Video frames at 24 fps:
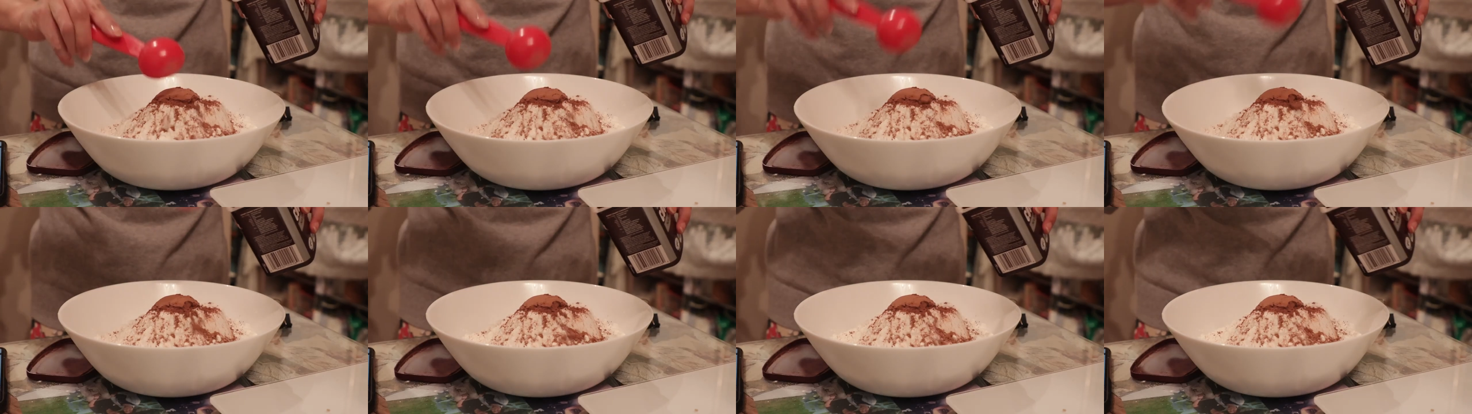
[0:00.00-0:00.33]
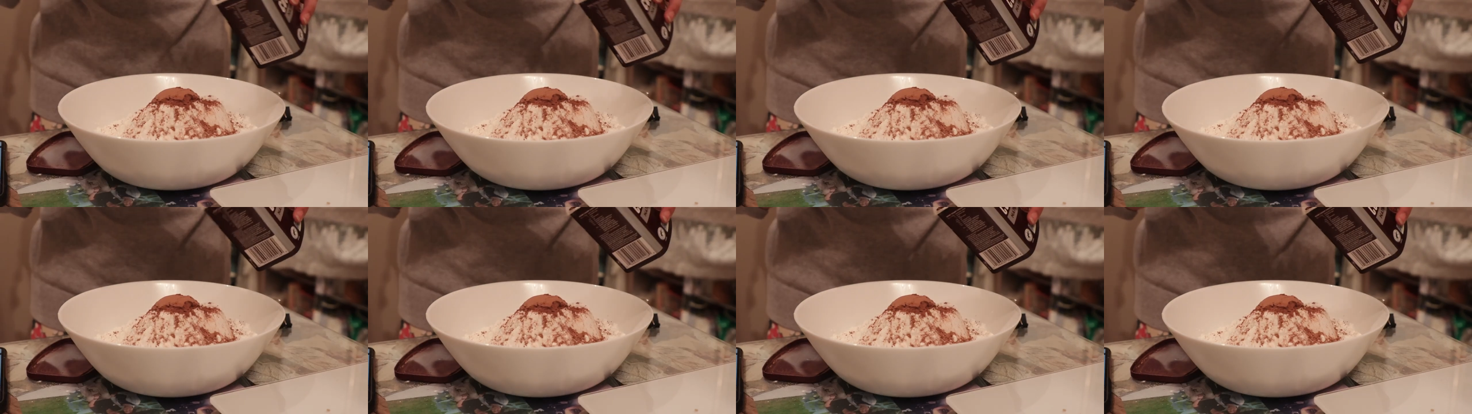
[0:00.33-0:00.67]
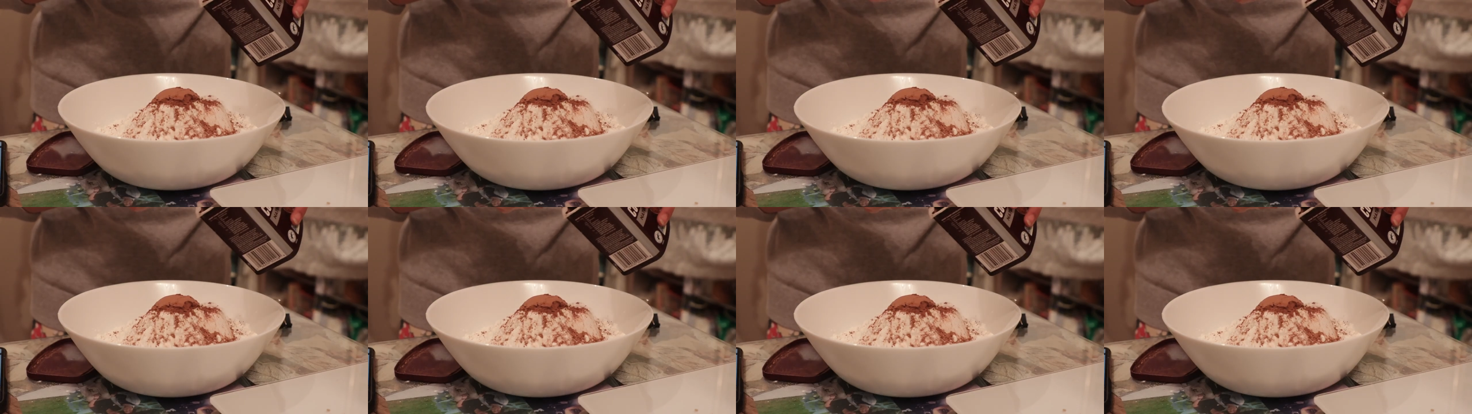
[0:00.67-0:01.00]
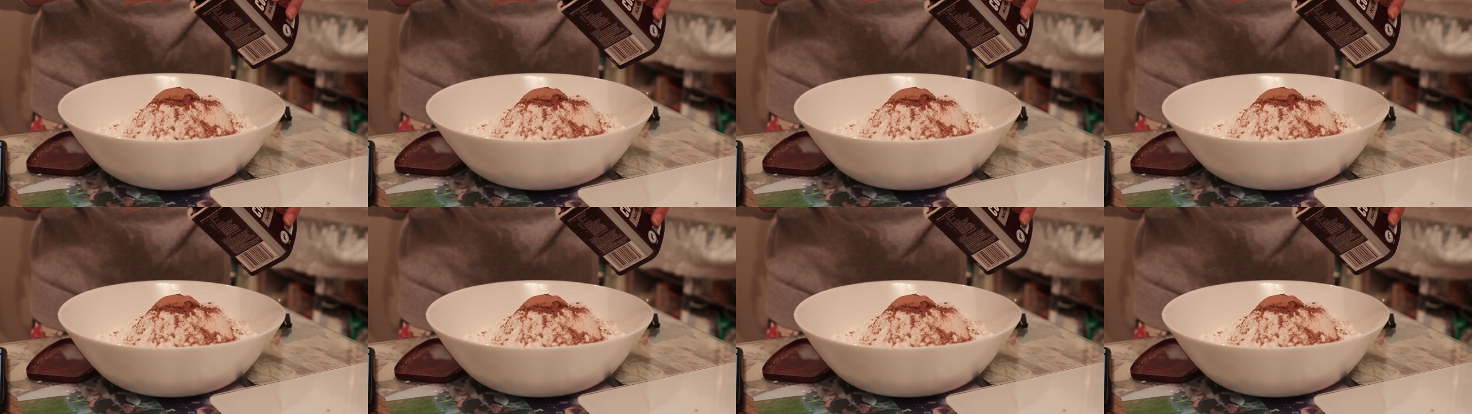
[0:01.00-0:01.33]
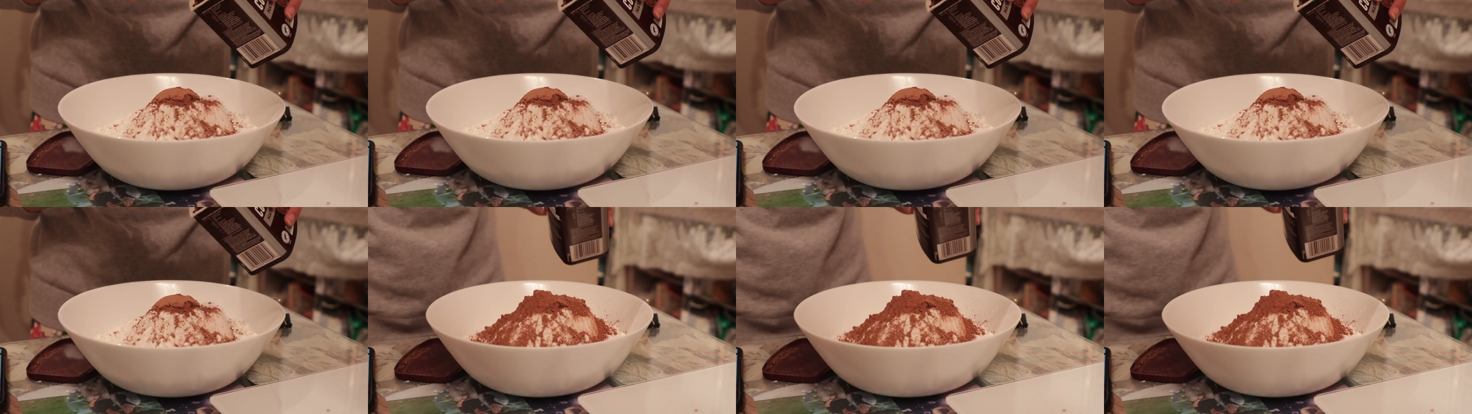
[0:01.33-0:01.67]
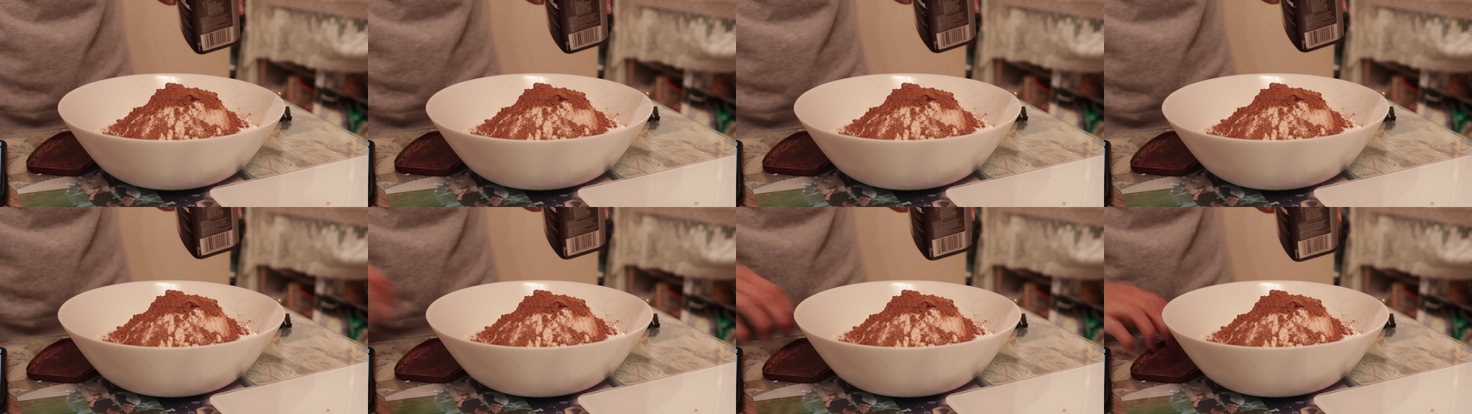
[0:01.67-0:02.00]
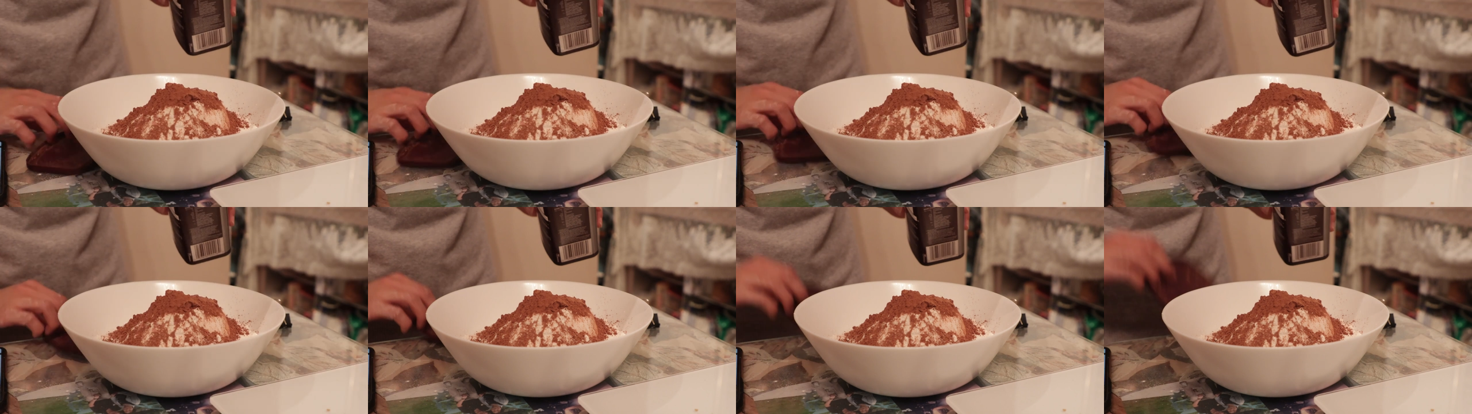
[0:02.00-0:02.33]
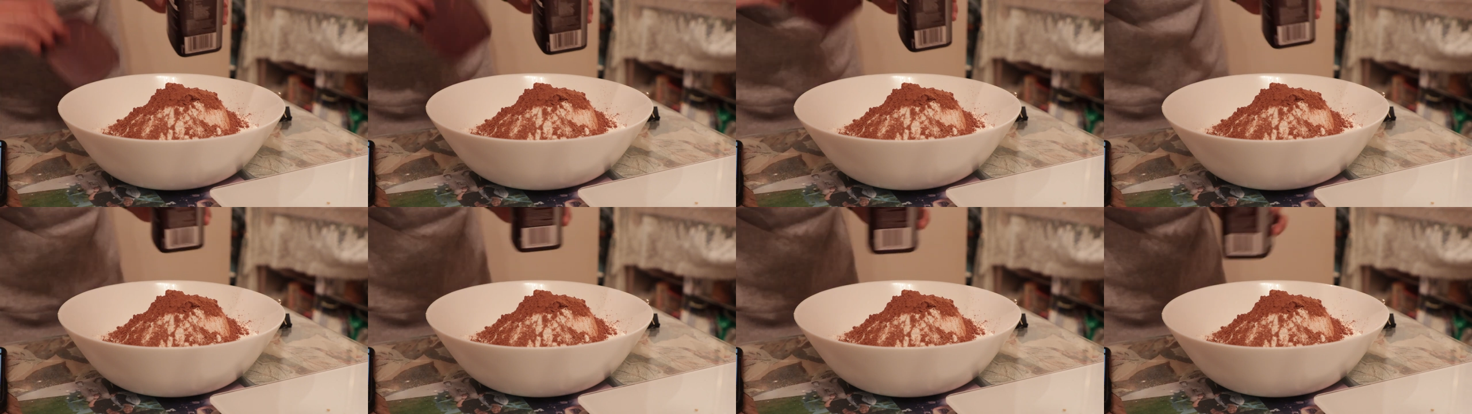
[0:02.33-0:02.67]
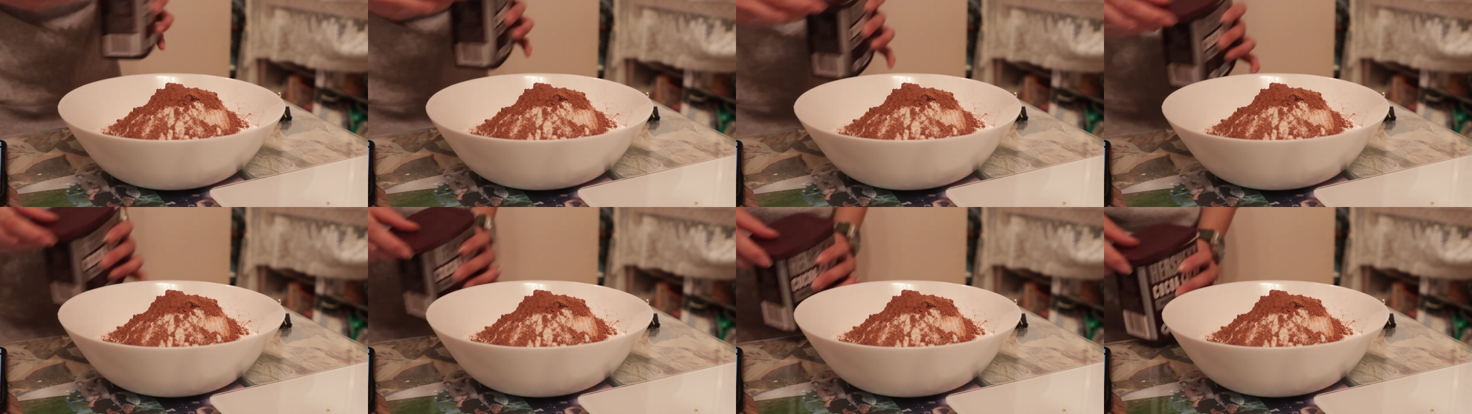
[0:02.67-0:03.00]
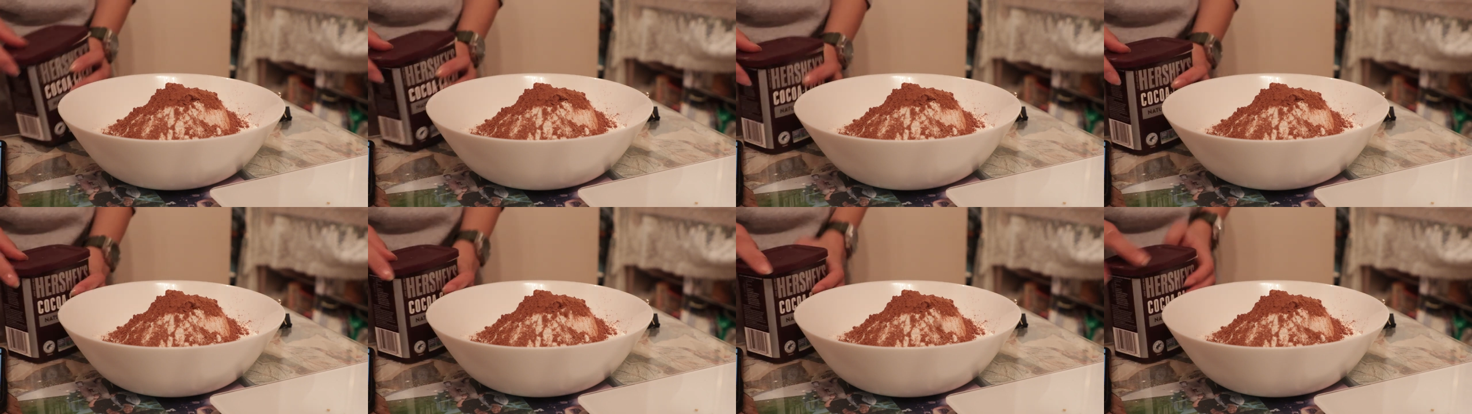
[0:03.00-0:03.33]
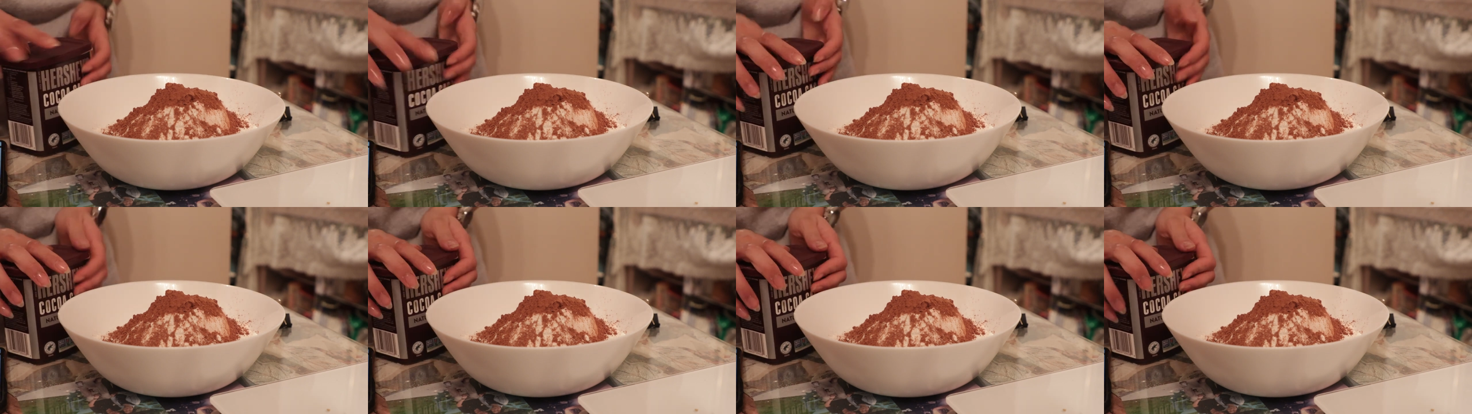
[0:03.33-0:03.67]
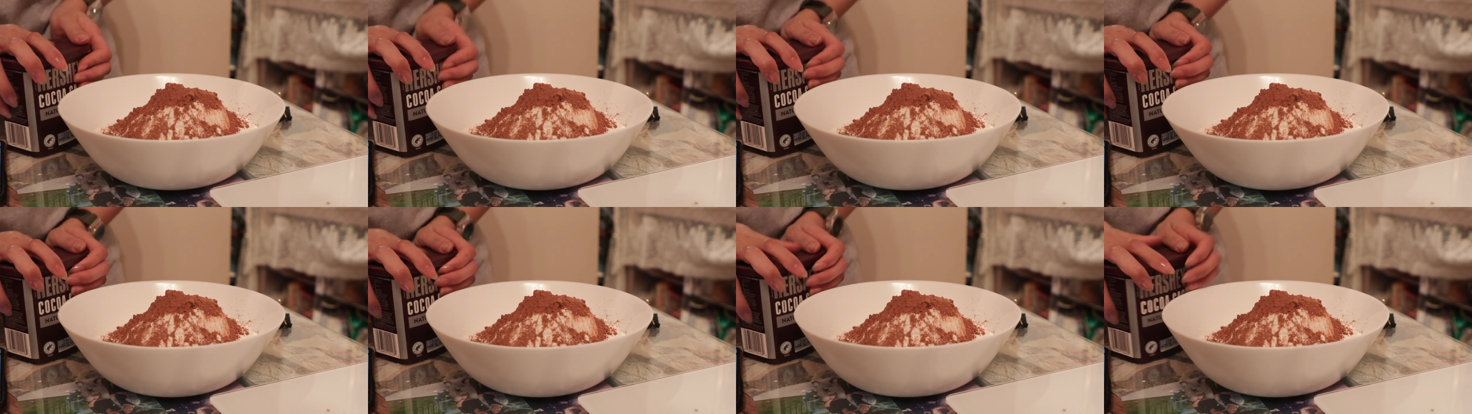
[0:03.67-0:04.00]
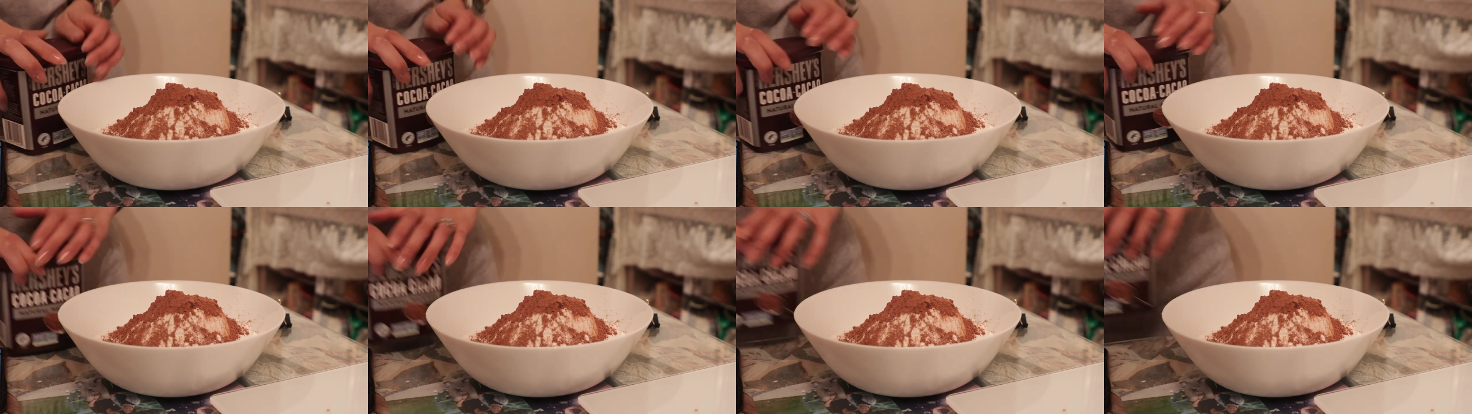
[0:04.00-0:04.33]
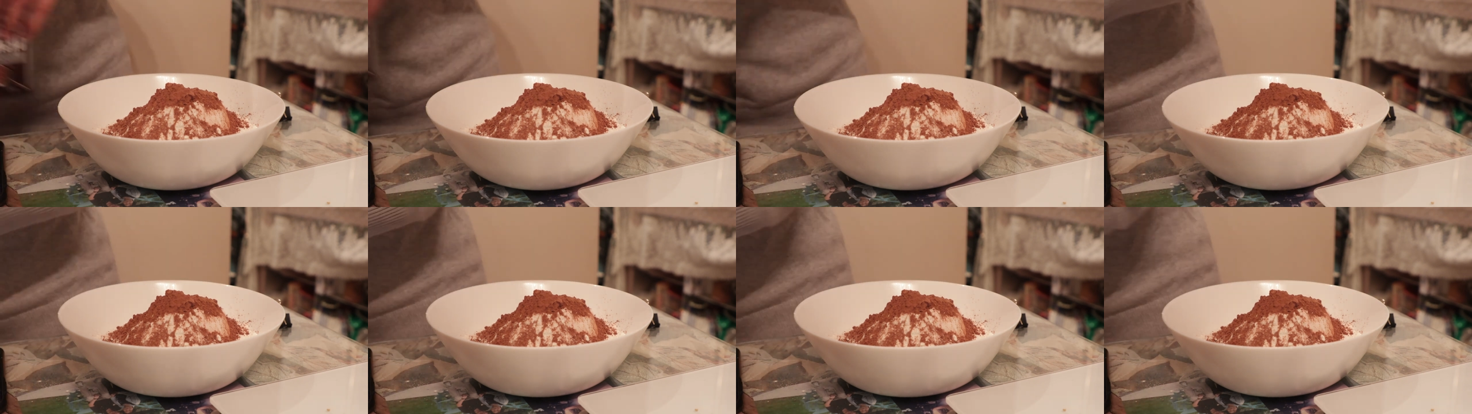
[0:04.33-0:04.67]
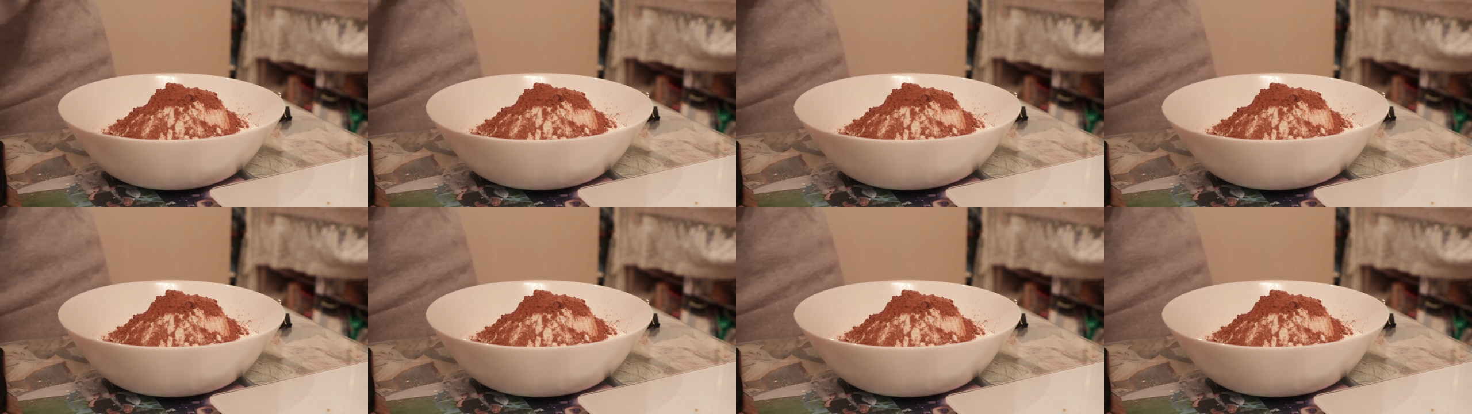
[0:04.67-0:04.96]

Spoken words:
[unreadable: no face in view]